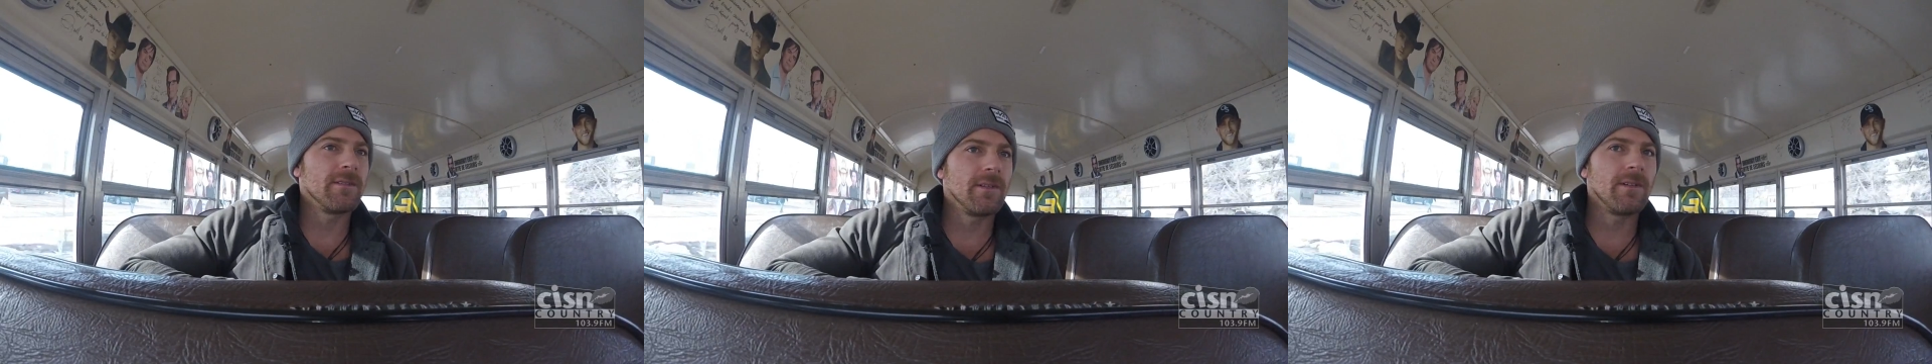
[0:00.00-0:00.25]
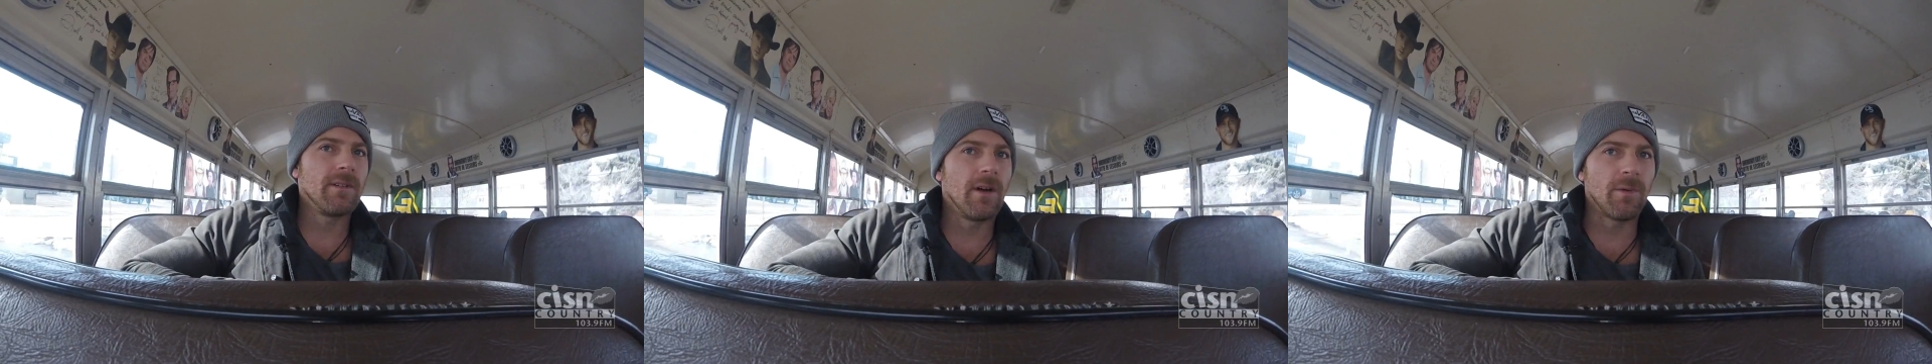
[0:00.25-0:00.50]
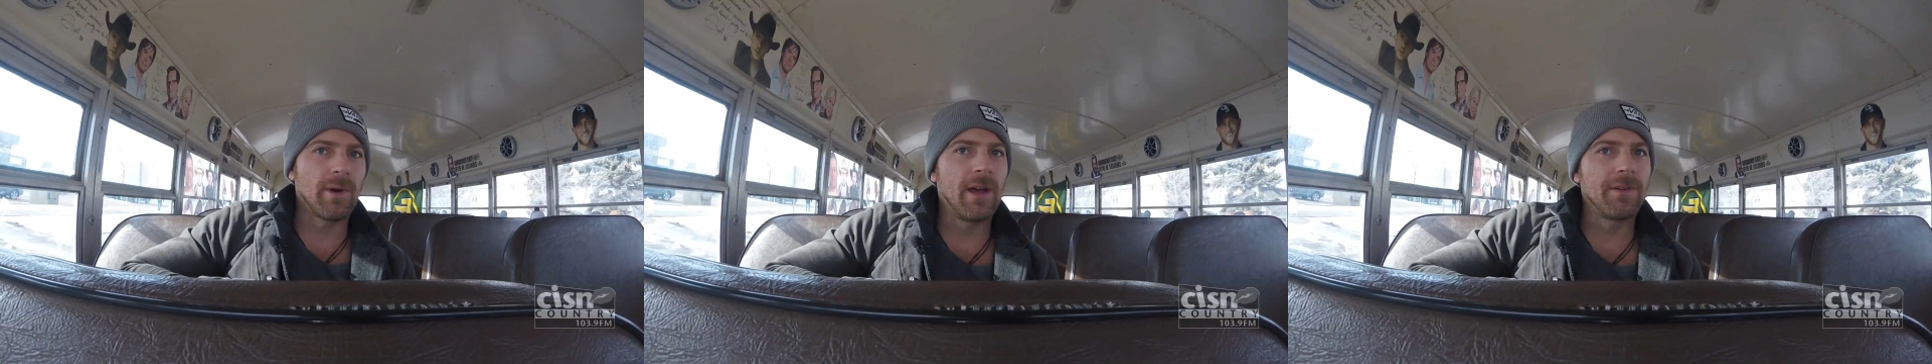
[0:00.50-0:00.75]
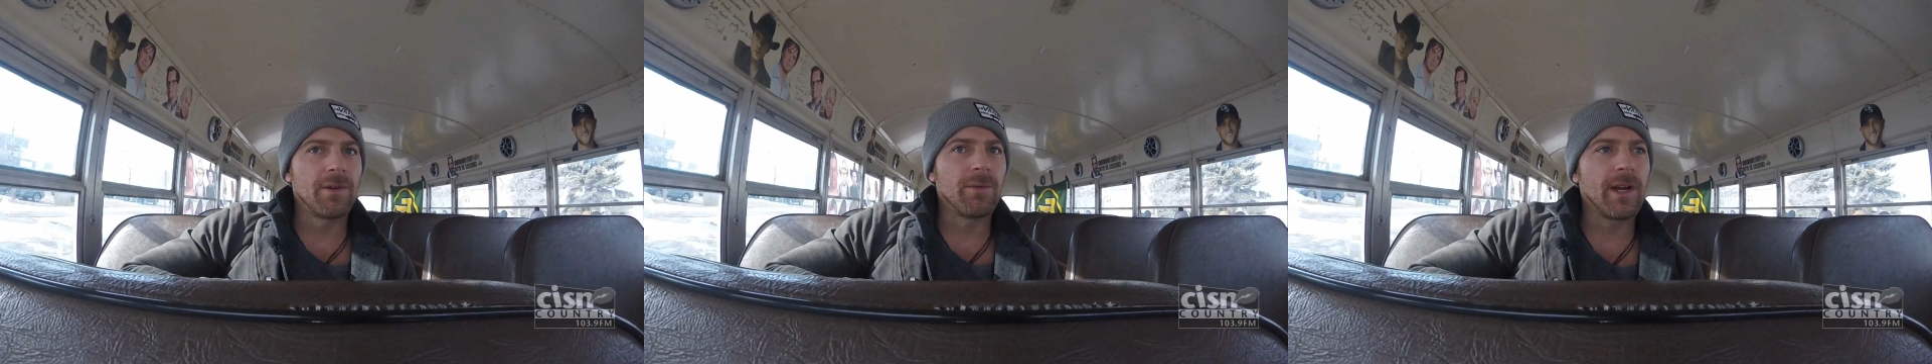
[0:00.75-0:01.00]
yeah.
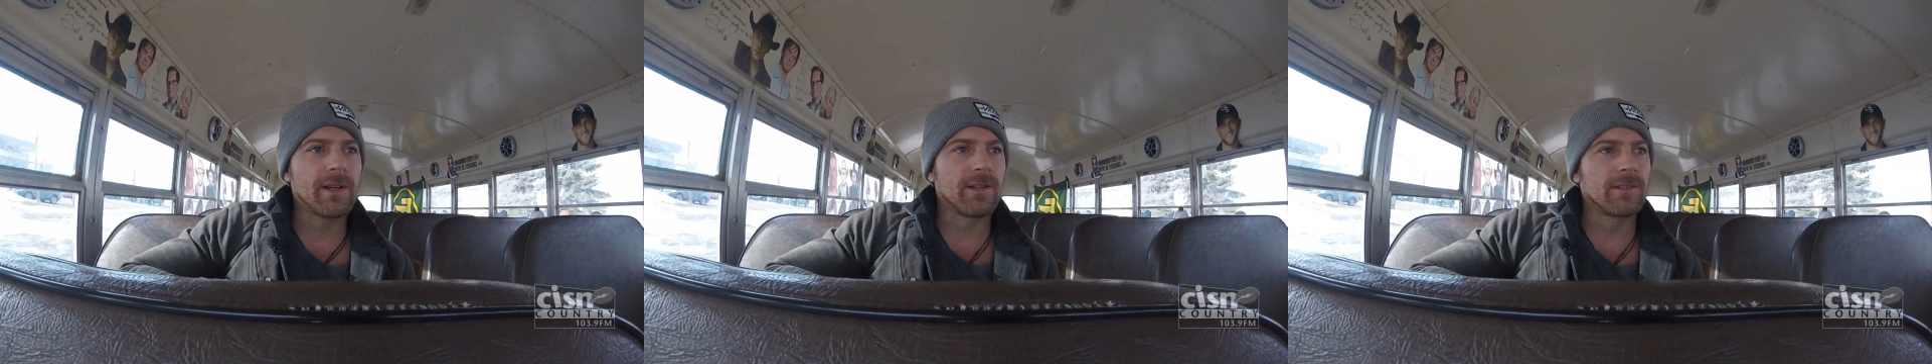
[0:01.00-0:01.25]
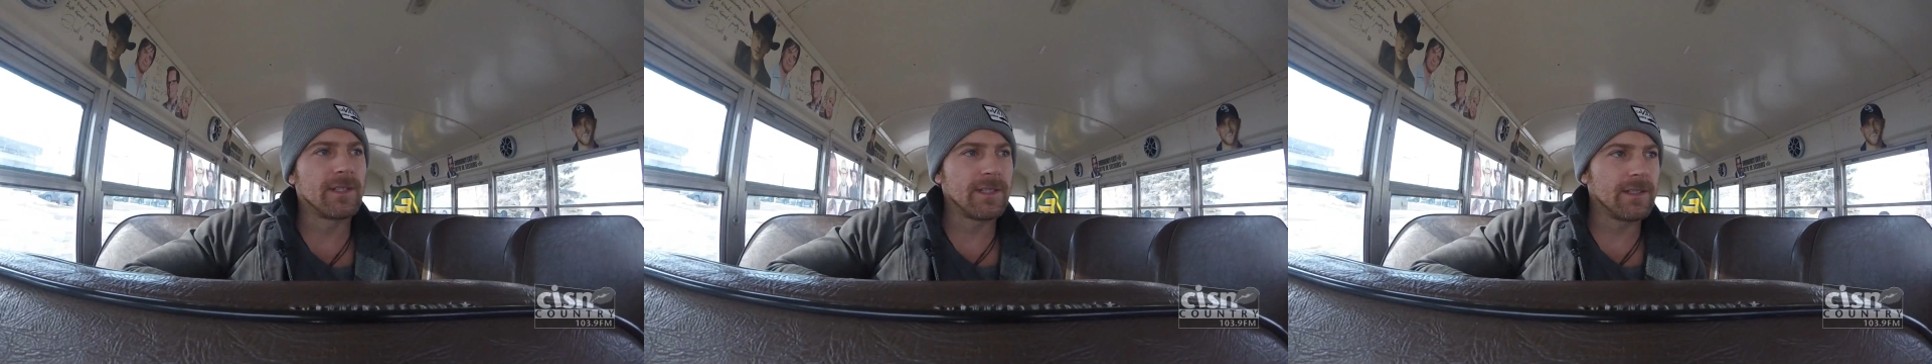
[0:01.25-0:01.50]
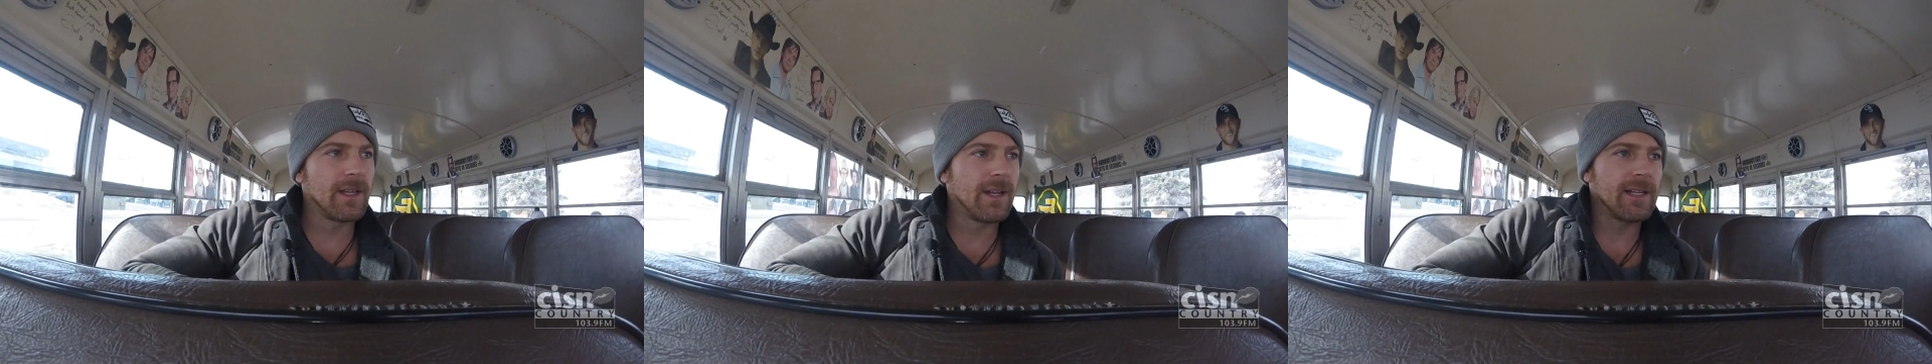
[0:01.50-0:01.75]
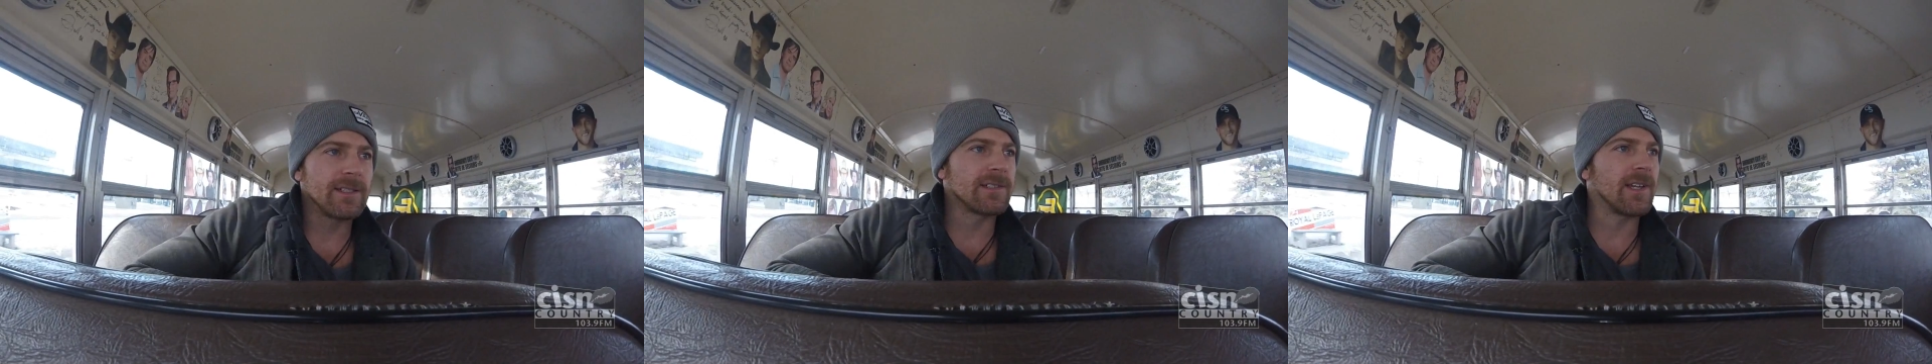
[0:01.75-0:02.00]
around the record that, and
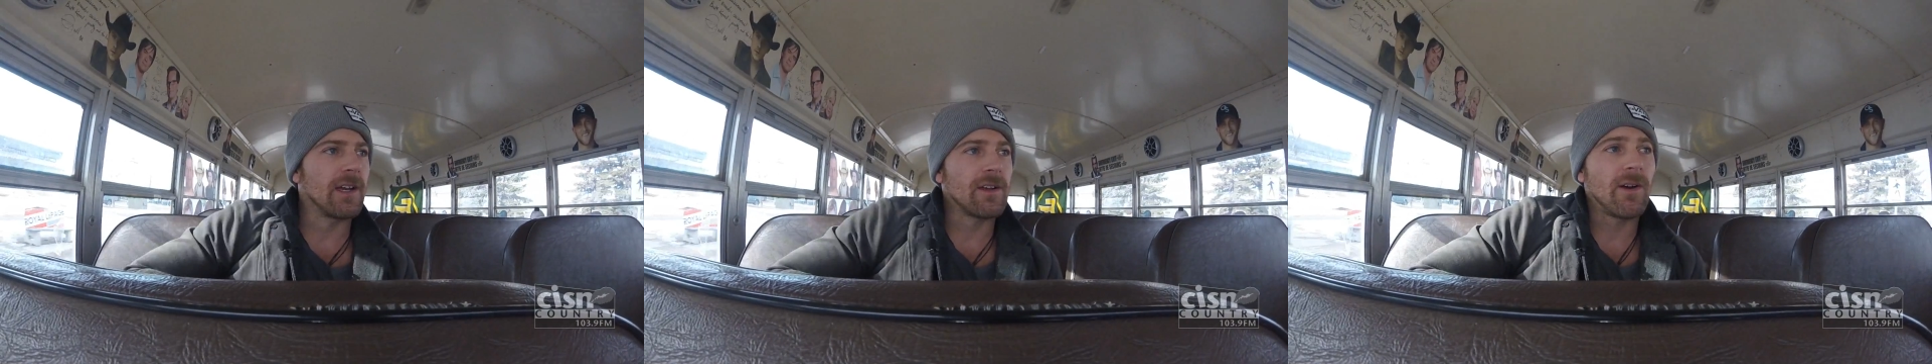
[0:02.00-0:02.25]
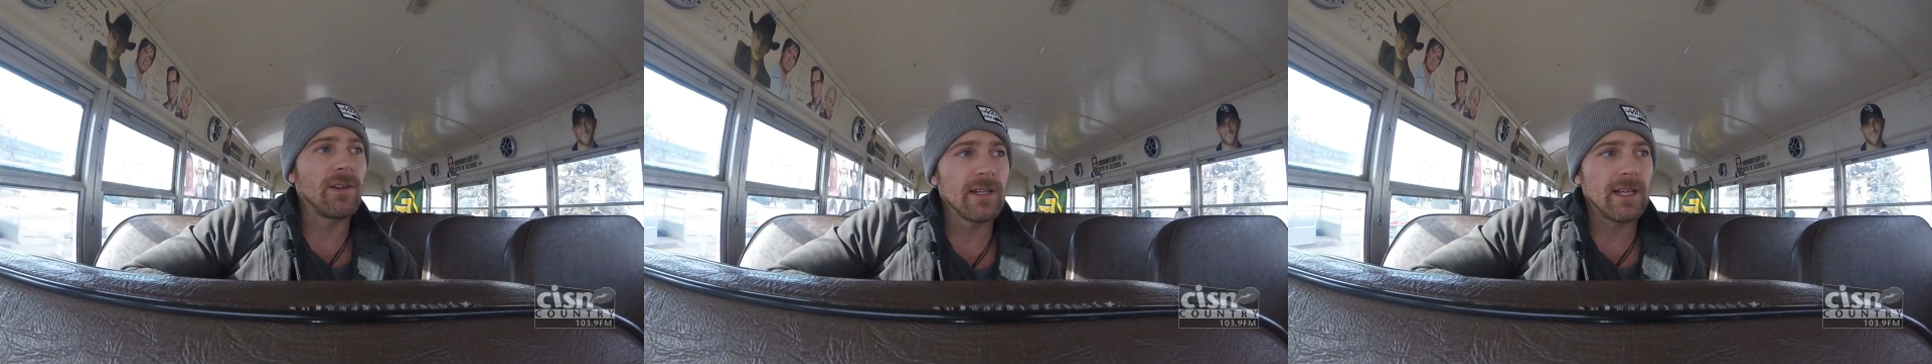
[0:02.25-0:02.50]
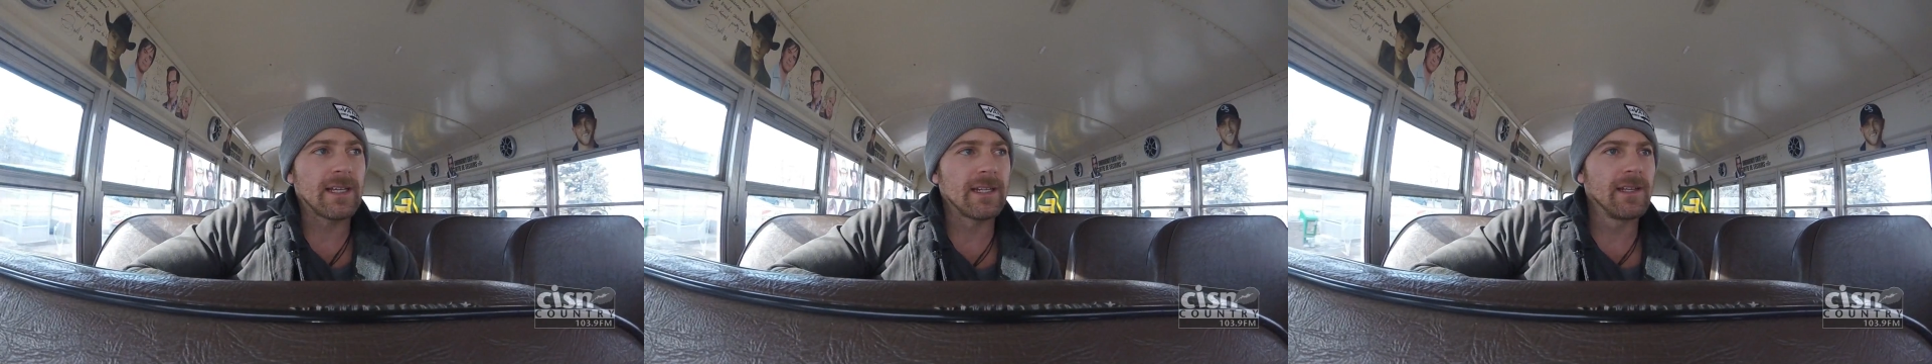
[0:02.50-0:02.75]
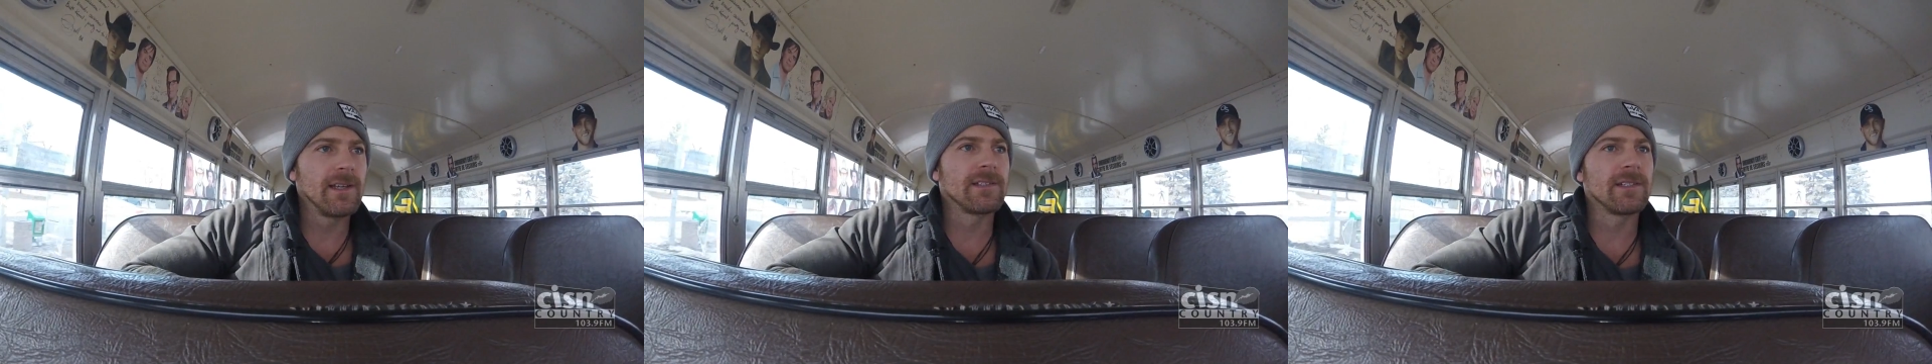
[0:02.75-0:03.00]
I just I call it like it is.